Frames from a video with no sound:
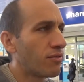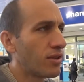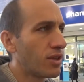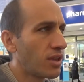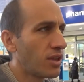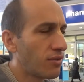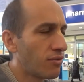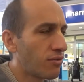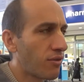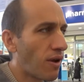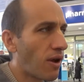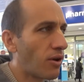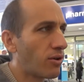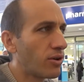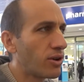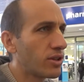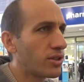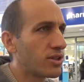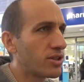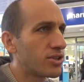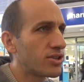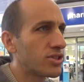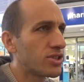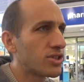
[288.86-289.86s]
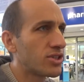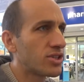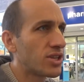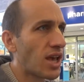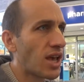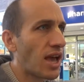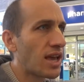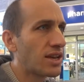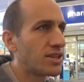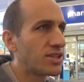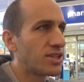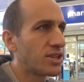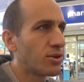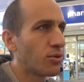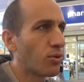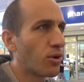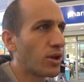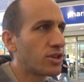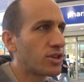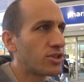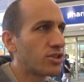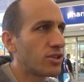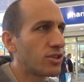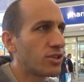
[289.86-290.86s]
He founded this society. He
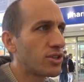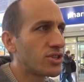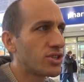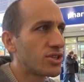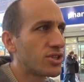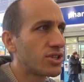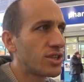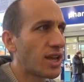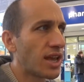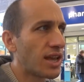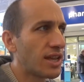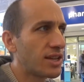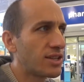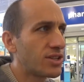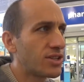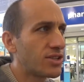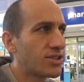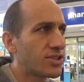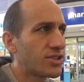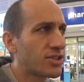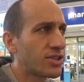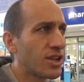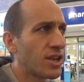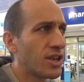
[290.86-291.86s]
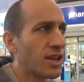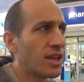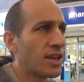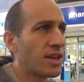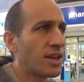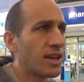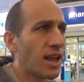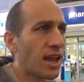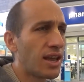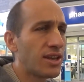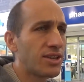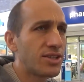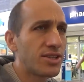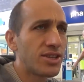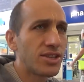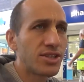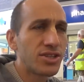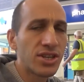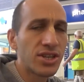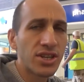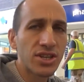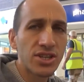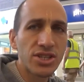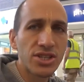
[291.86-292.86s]
went to the States in
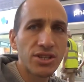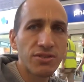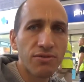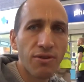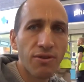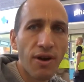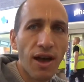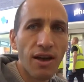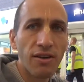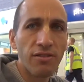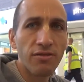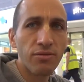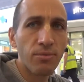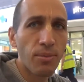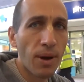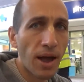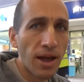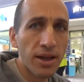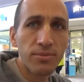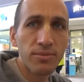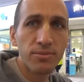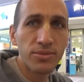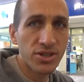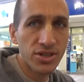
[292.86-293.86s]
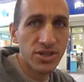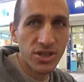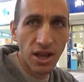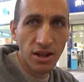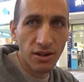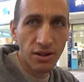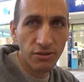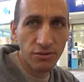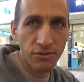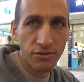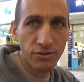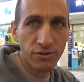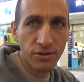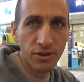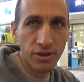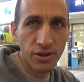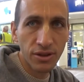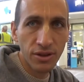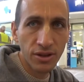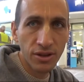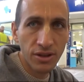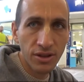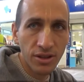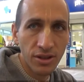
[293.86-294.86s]
1965 by himself,
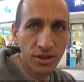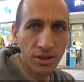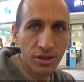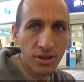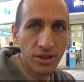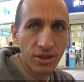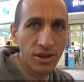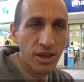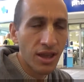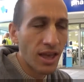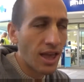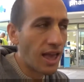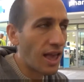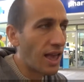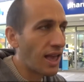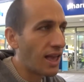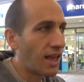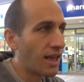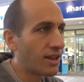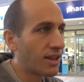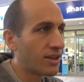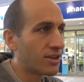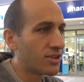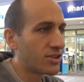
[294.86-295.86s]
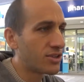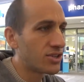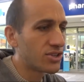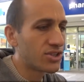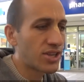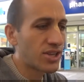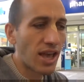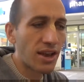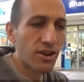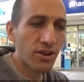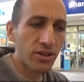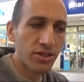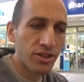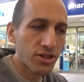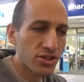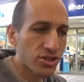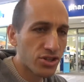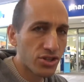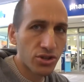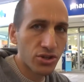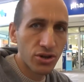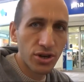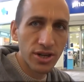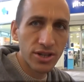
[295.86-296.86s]
and sat on the
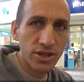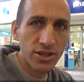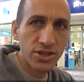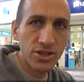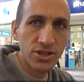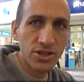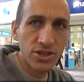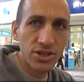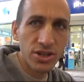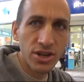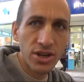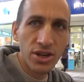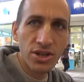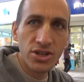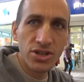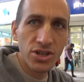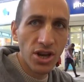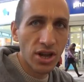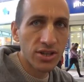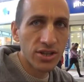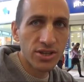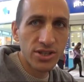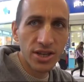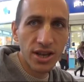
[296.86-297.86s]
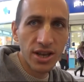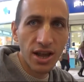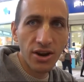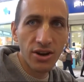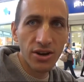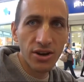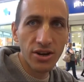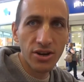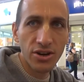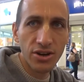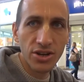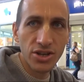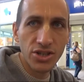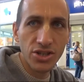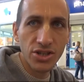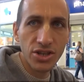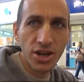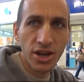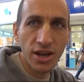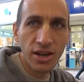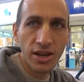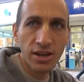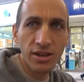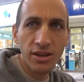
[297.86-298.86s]
streets chanting Hare
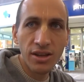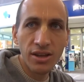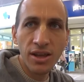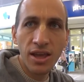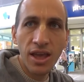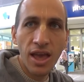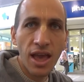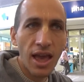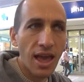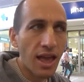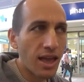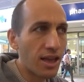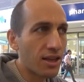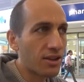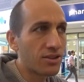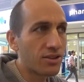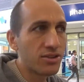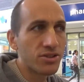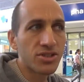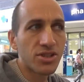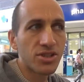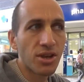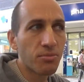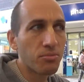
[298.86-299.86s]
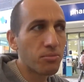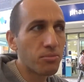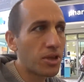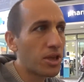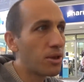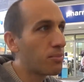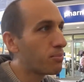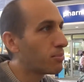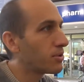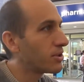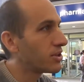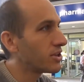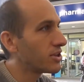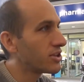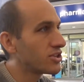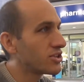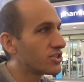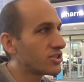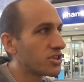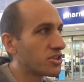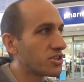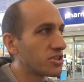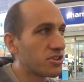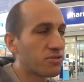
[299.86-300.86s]
Krishna, and some
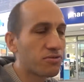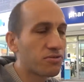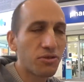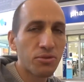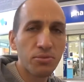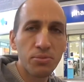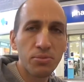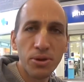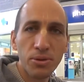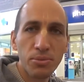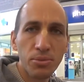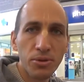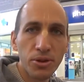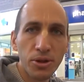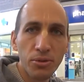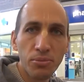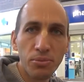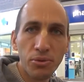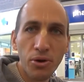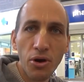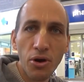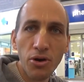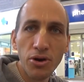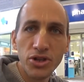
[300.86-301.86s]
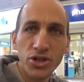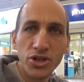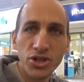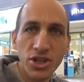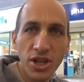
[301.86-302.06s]
hippies and different people approached.